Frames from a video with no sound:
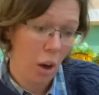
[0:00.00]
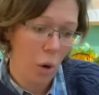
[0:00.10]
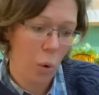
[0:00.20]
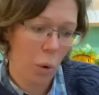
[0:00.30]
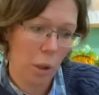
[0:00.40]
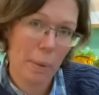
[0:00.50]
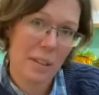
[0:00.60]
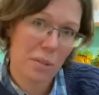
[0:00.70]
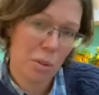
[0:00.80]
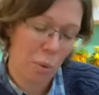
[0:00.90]
all the bits
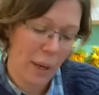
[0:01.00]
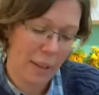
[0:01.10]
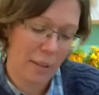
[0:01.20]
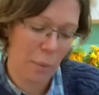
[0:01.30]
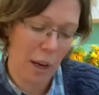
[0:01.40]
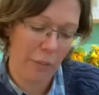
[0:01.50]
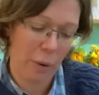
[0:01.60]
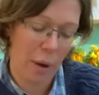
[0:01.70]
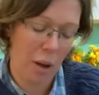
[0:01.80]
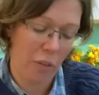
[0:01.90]
of twigs and what have
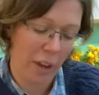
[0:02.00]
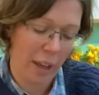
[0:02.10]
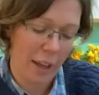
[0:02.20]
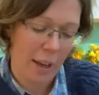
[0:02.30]
you out of it,